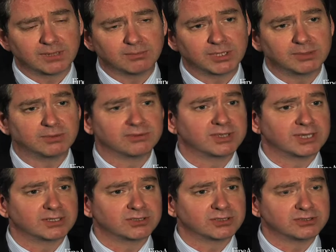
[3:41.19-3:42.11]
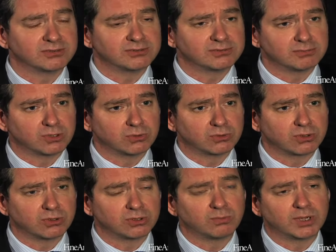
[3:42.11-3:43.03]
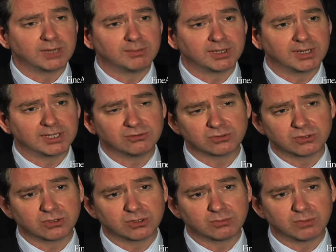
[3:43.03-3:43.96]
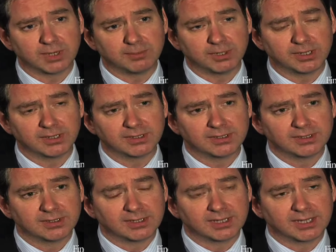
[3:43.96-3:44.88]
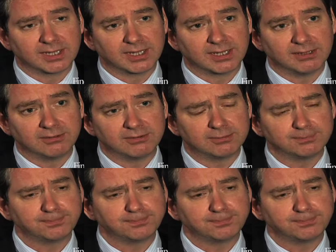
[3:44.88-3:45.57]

people such as Lord Lloyd Webber, Andrew Lloyd Webber, and